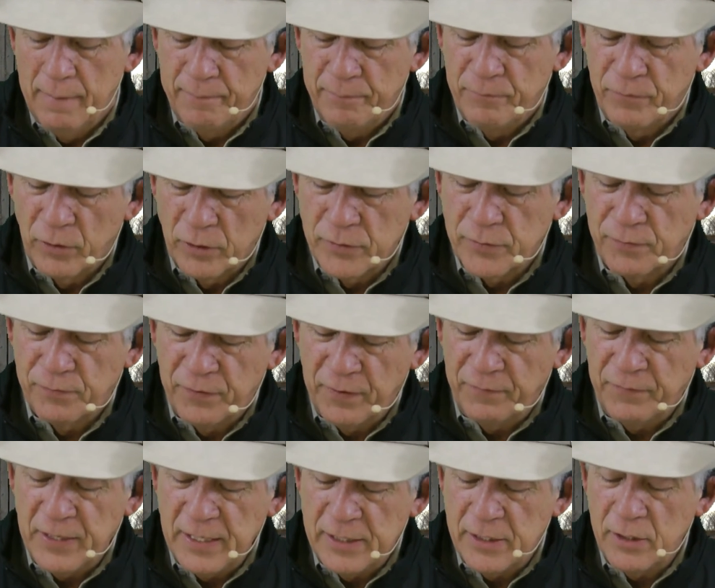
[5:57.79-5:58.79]
Verse
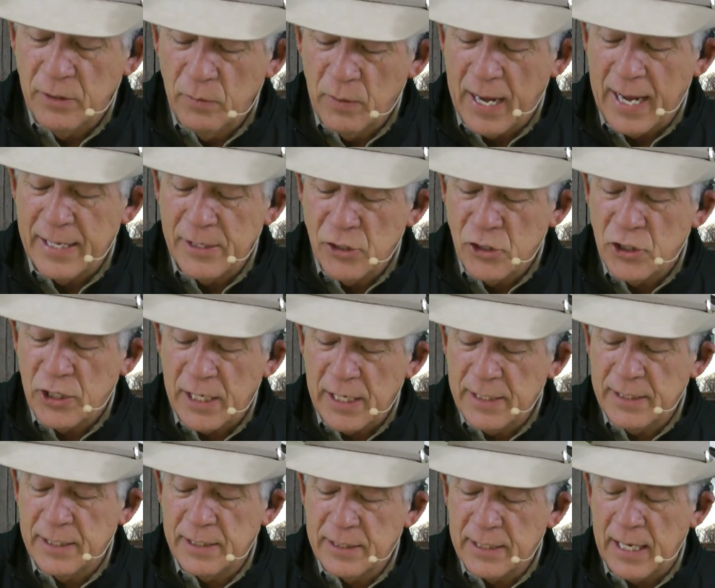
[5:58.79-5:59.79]
52, and
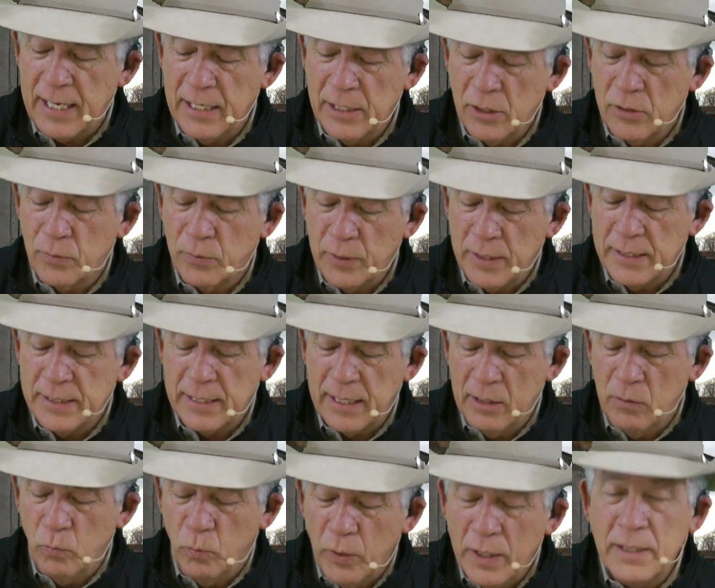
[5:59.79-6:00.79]
Jesus increased
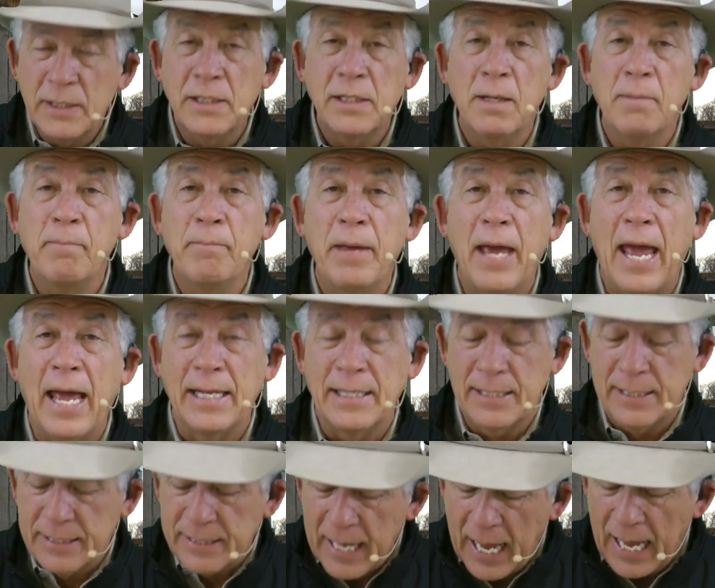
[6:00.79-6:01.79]
in wisdom
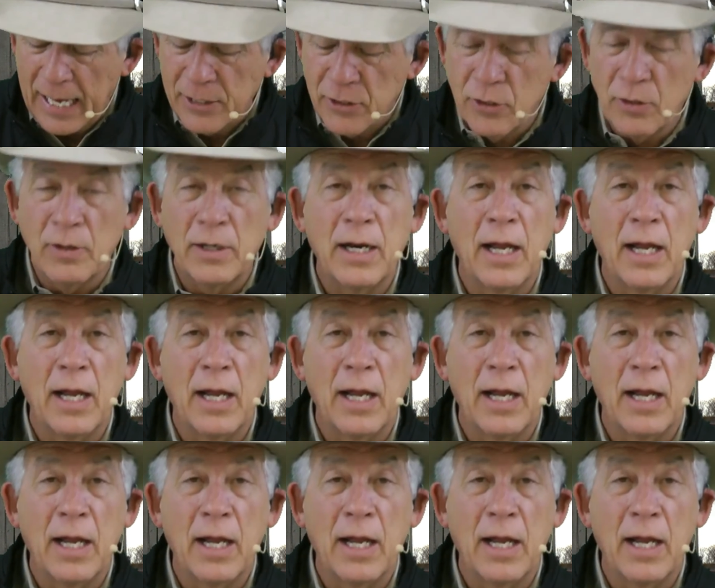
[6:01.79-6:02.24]
and stature.